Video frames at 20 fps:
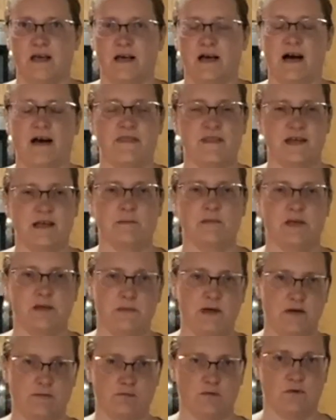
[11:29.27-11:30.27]
I think I'm gonna
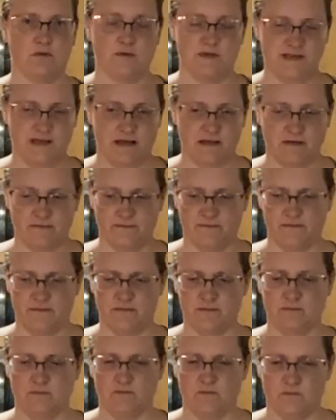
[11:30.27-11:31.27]
make rolls out of
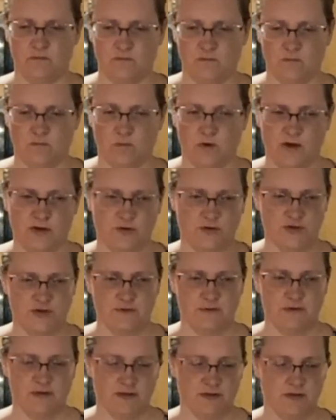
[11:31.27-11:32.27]
1 or
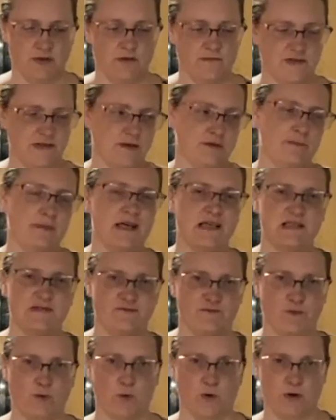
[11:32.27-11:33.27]
2 of the loaves, so it makes
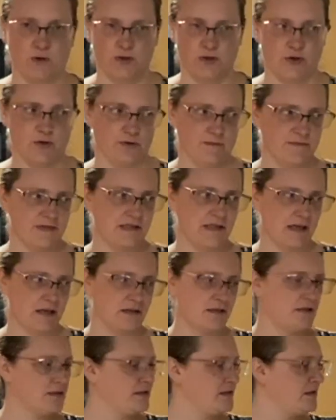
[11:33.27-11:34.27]
4 loaves
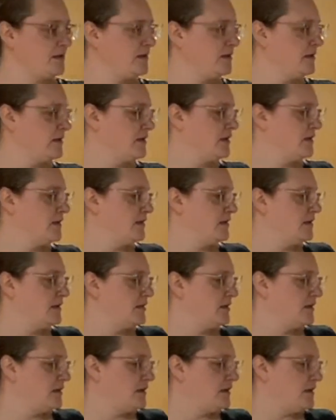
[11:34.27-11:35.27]
technically.
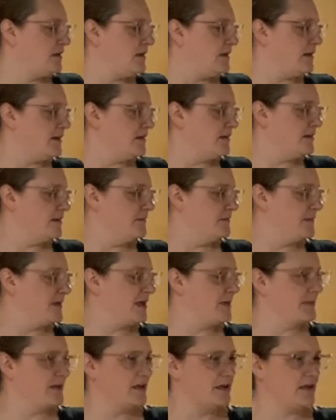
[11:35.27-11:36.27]
But
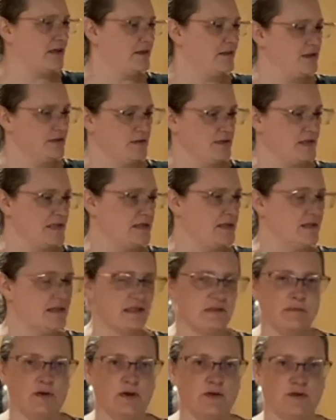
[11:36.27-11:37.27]
I'm gonna cut those
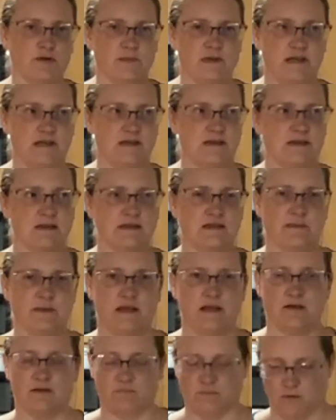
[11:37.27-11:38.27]
smaller pieces to
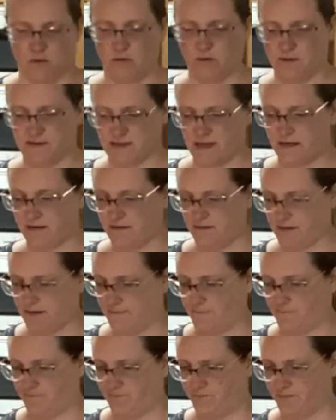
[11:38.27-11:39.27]
make rolls out of
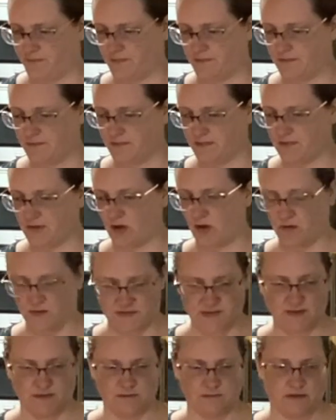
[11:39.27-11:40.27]
them
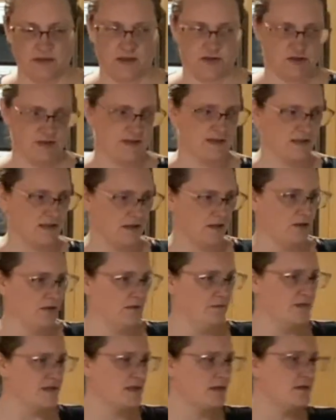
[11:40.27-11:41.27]
also, not just
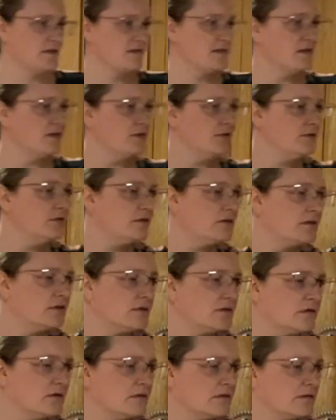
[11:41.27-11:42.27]
loaves. So,
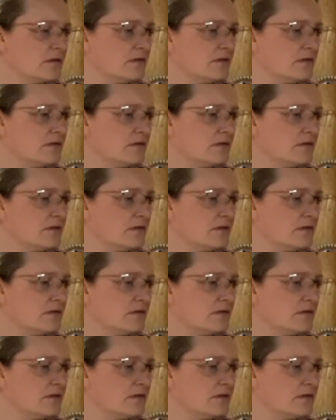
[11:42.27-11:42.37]
took